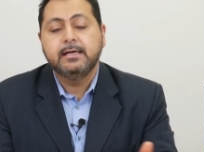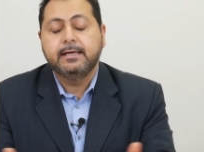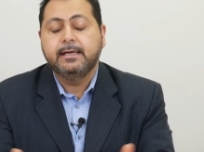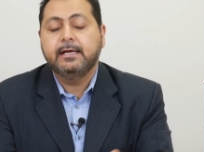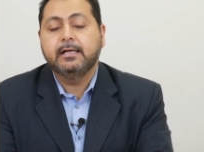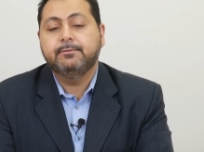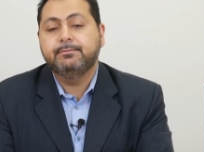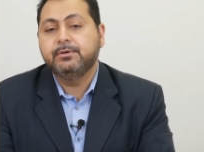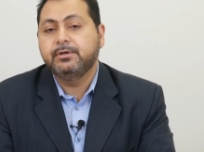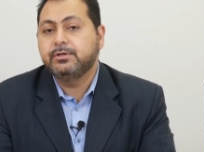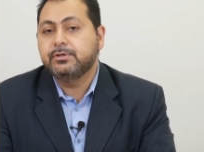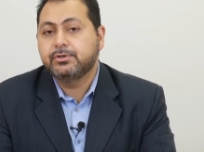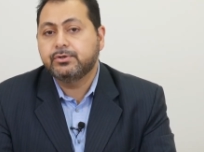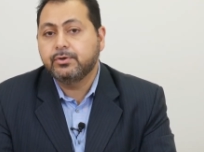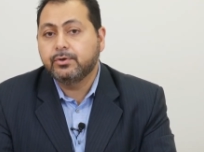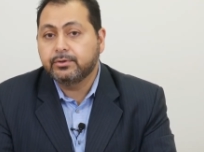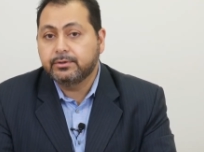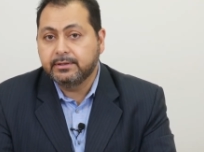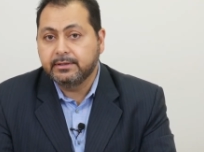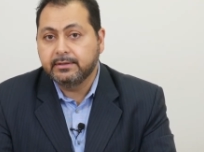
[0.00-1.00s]
It'll be
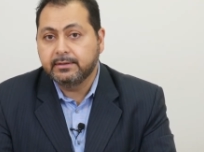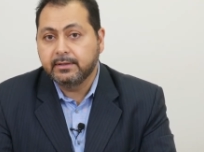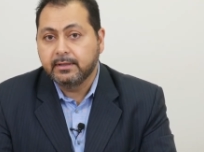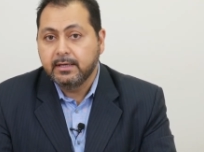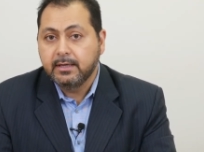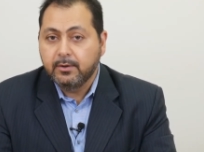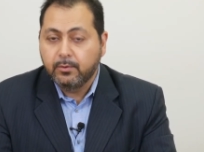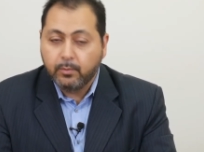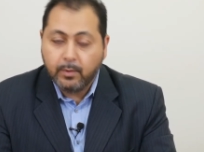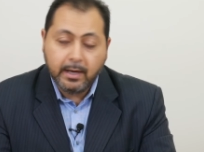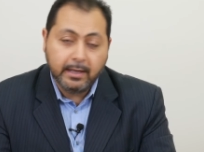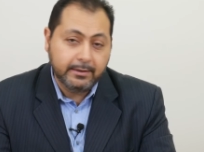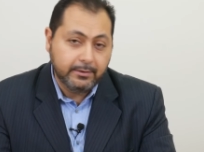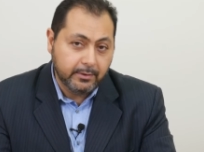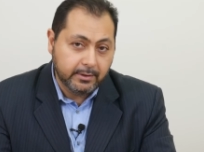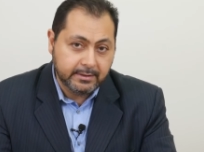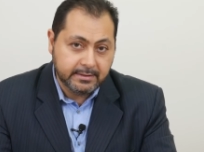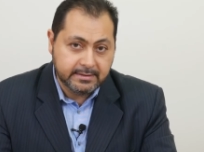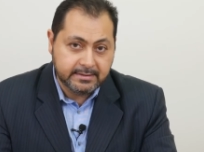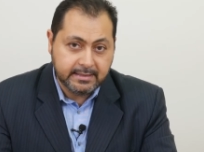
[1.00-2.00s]
shortened while you
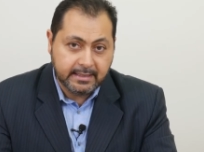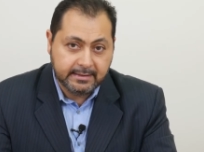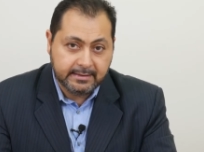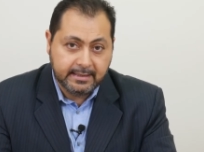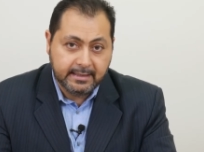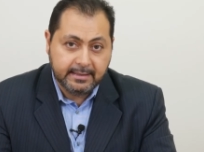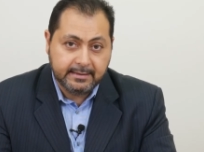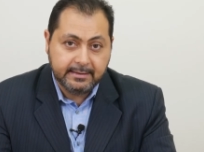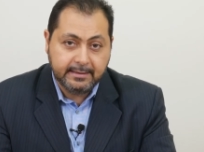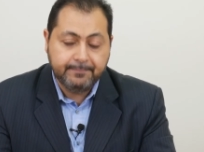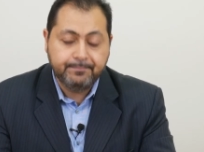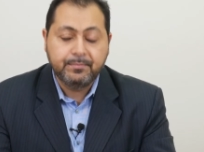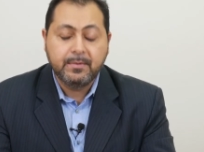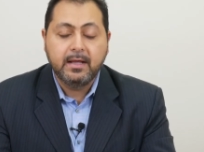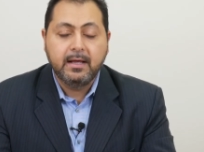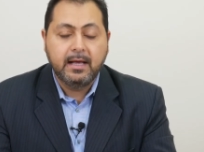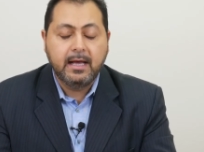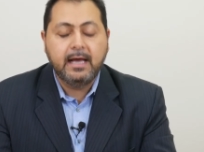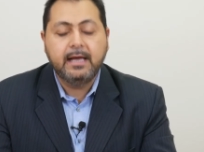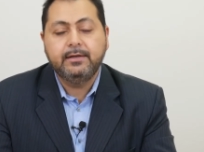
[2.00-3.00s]
are inside Canada,
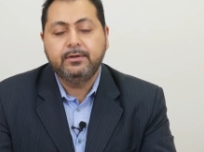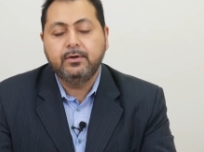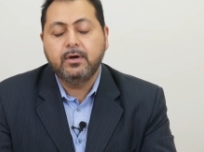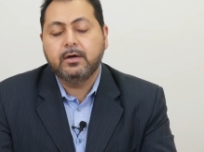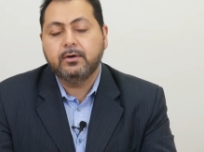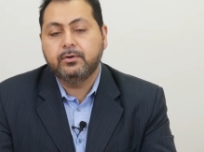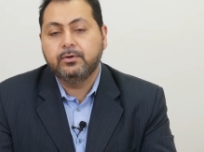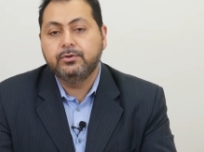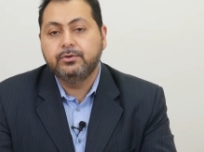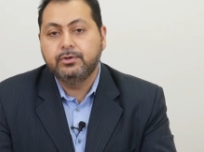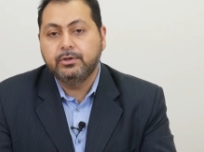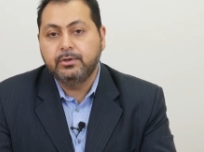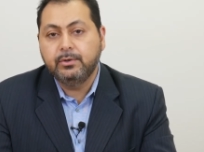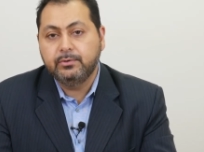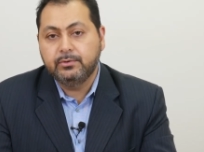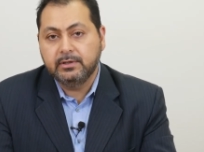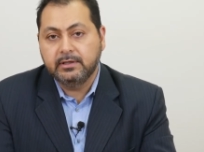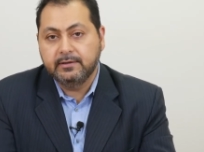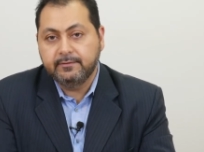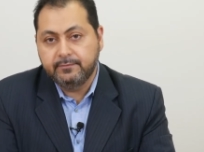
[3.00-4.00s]
and you are
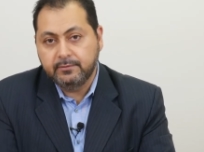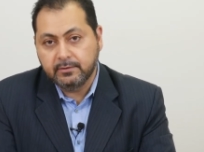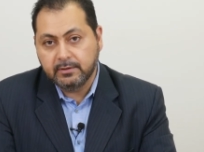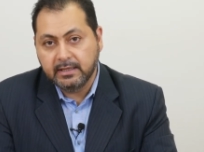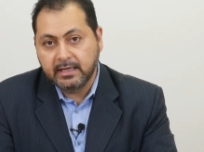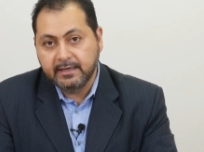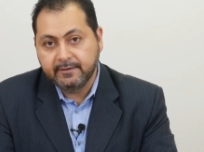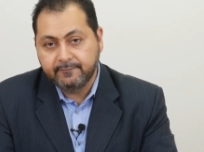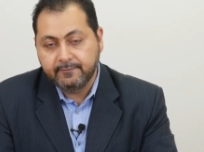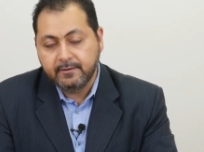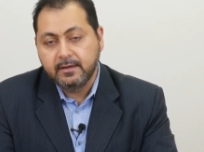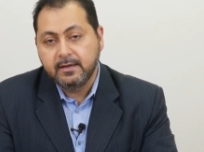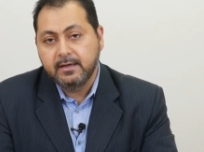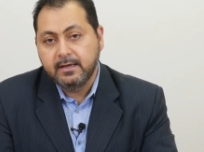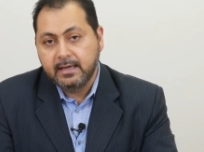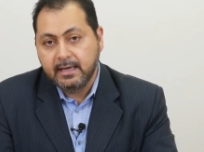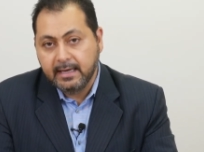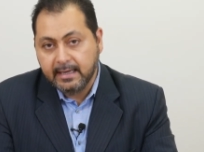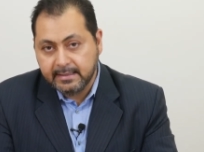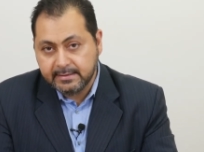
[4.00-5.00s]
continuing to live your life
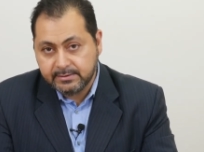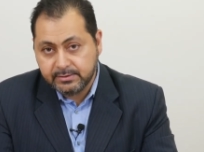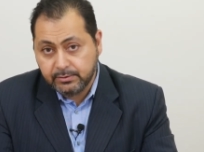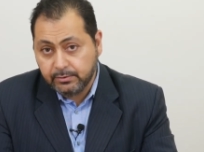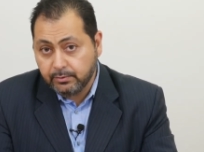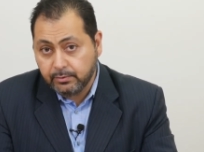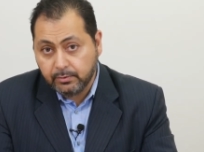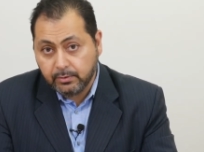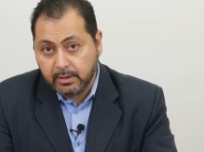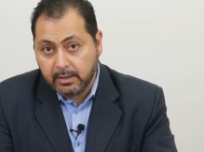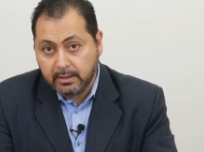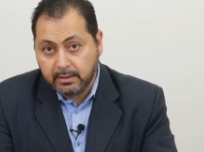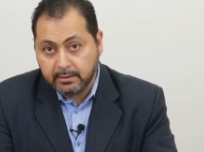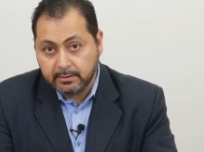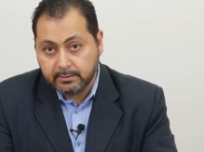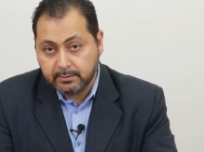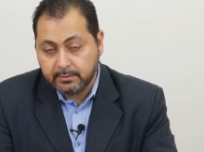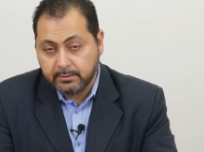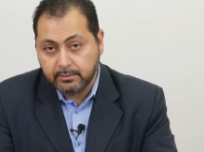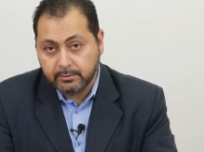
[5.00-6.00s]
as you
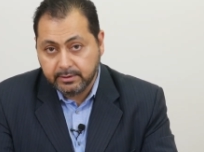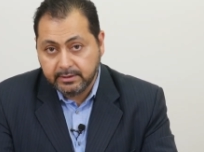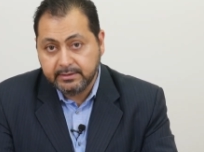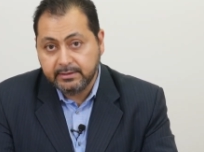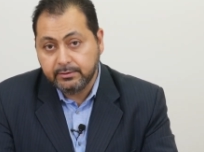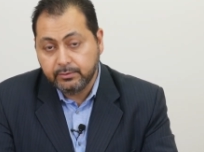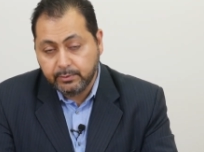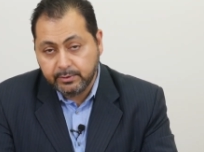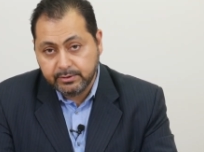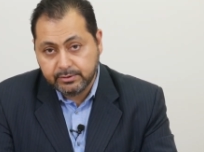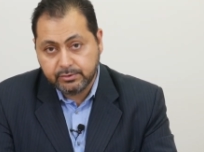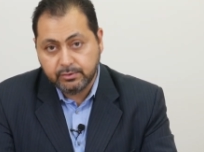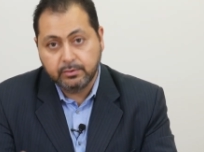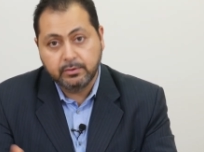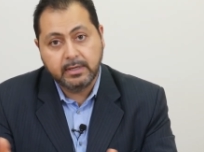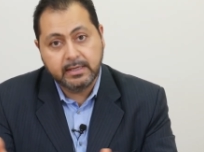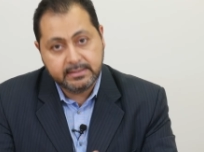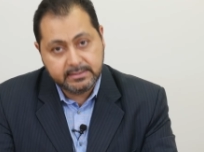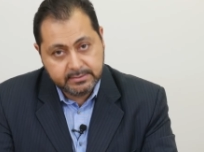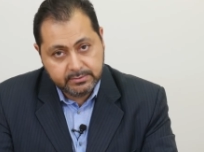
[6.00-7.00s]
are already doing so
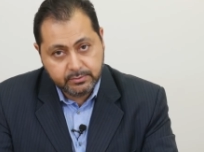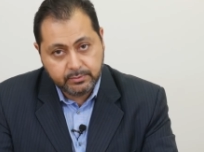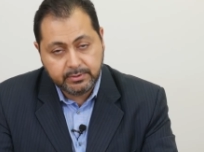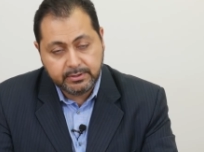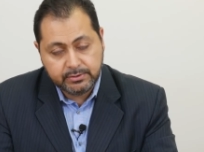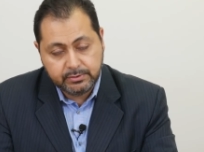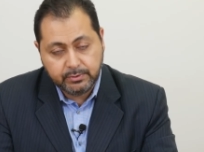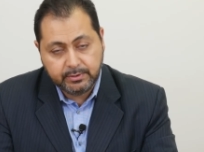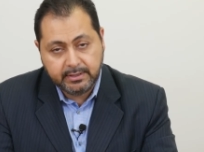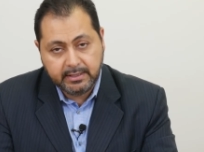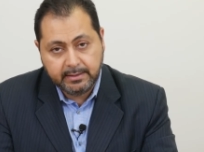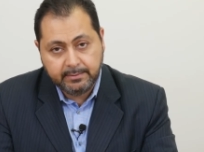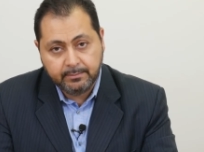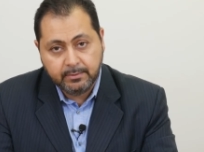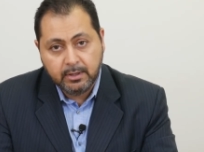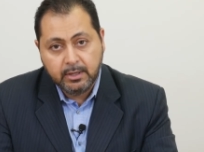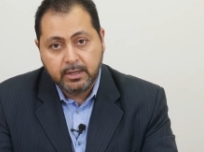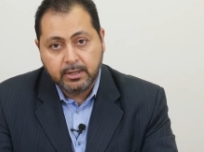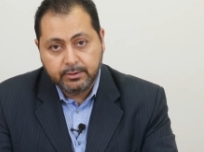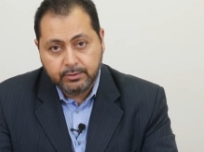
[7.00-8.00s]
as soon as you came
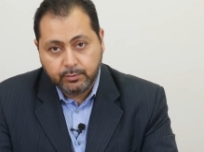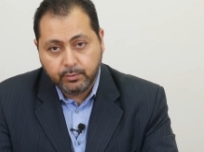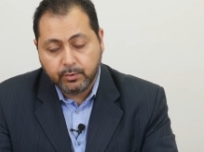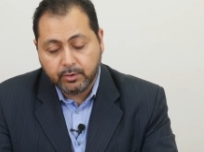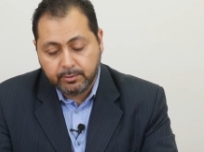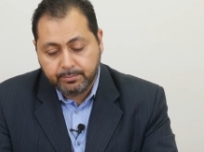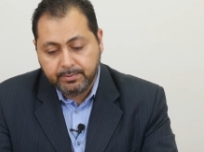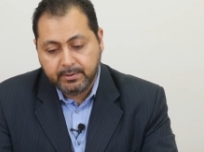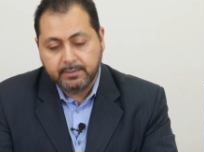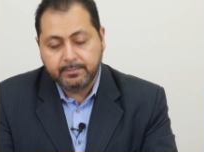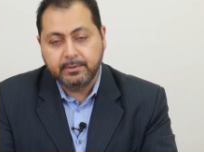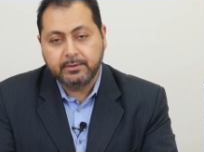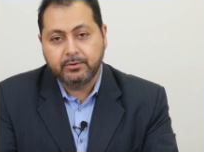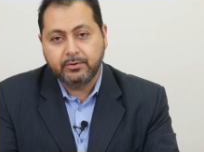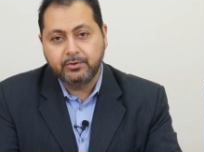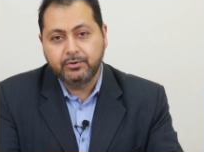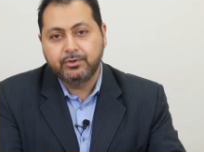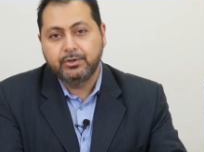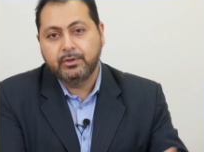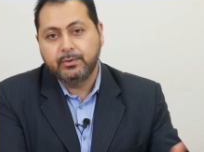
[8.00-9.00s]
to work permit,
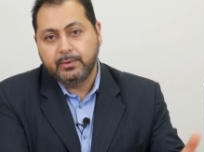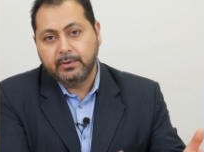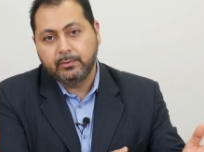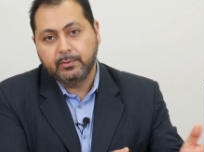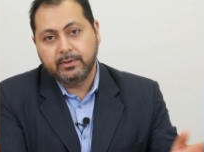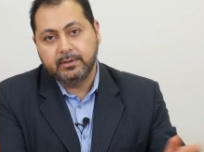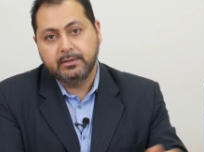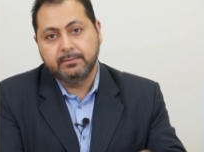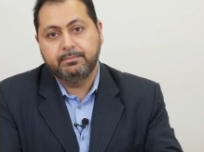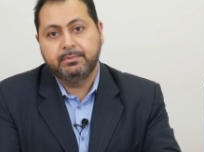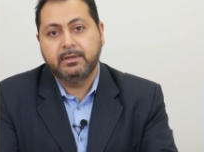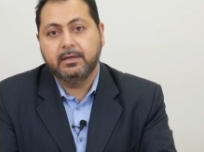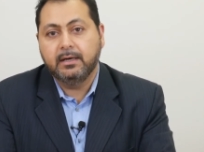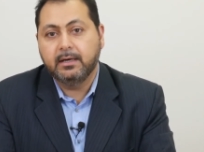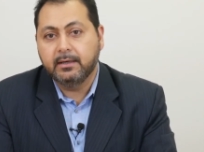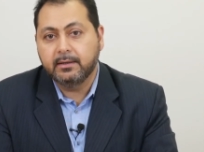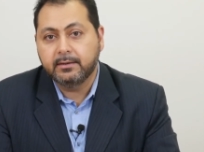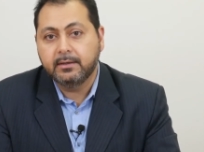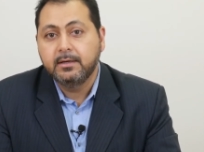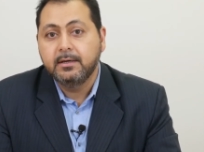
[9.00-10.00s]
continuing with the
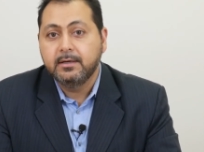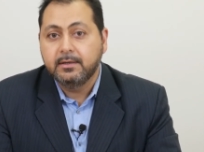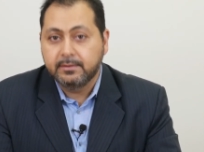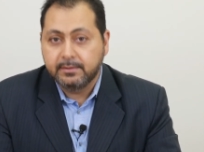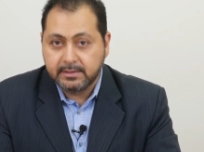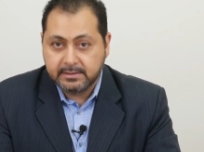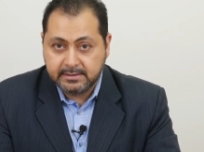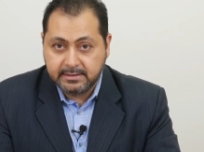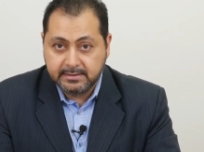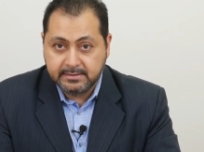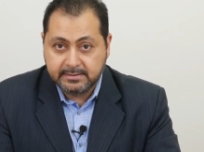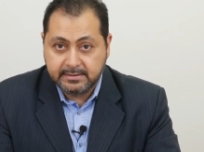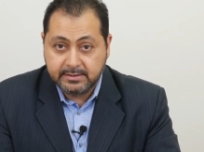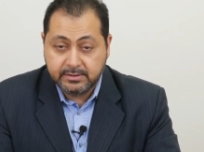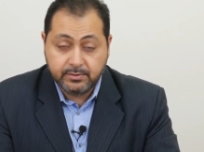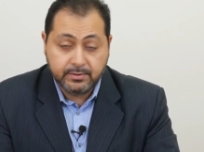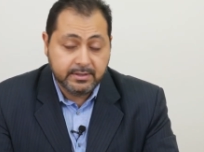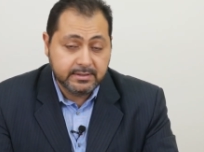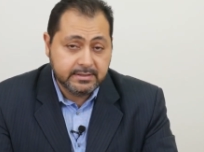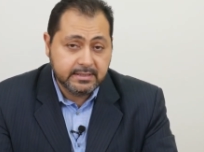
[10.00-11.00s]
PR residency.
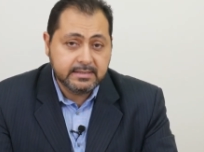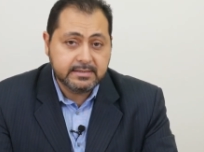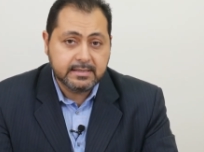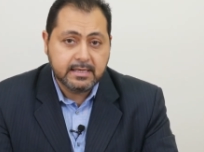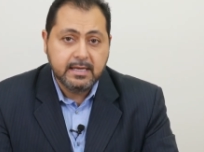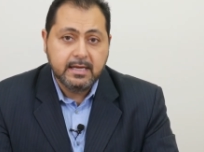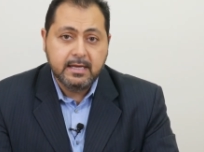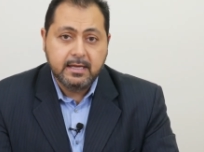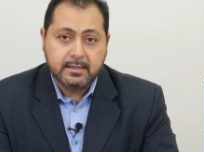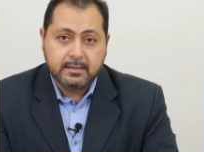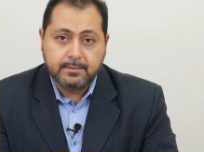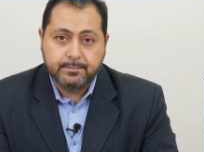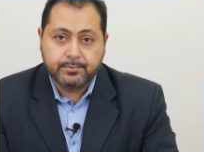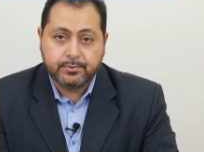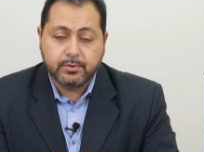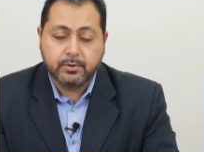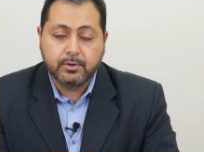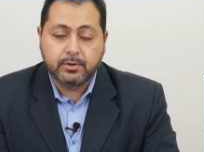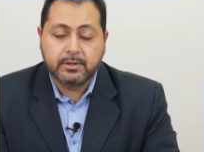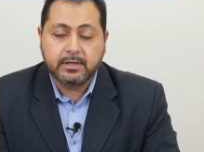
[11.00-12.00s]
So this is the
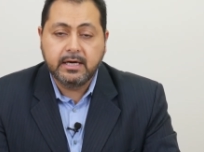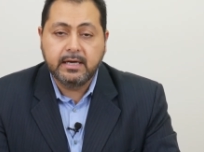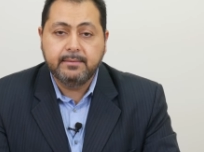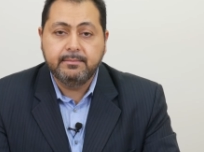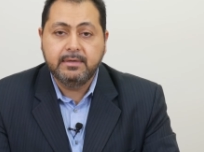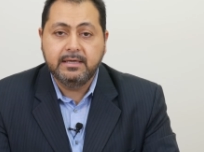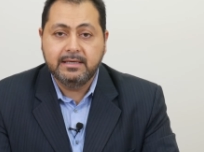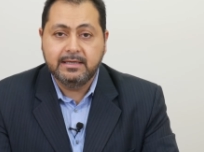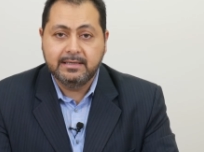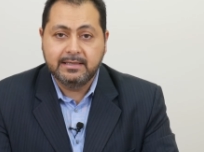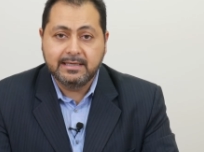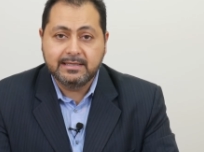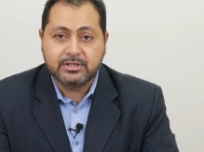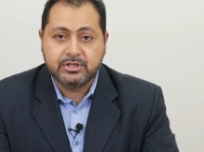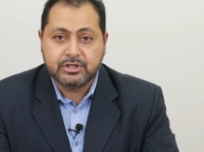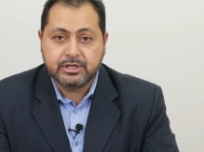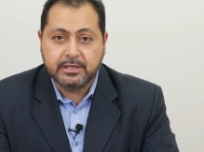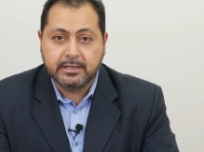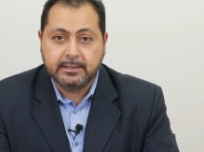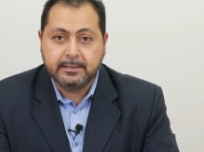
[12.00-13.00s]
program in a
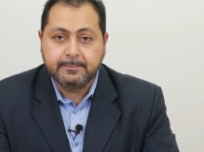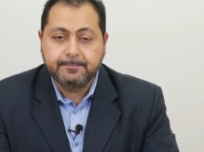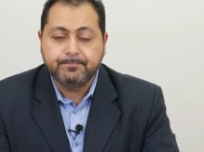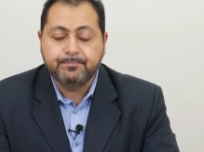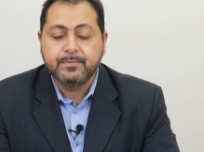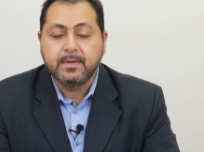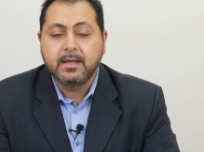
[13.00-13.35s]
nutshell.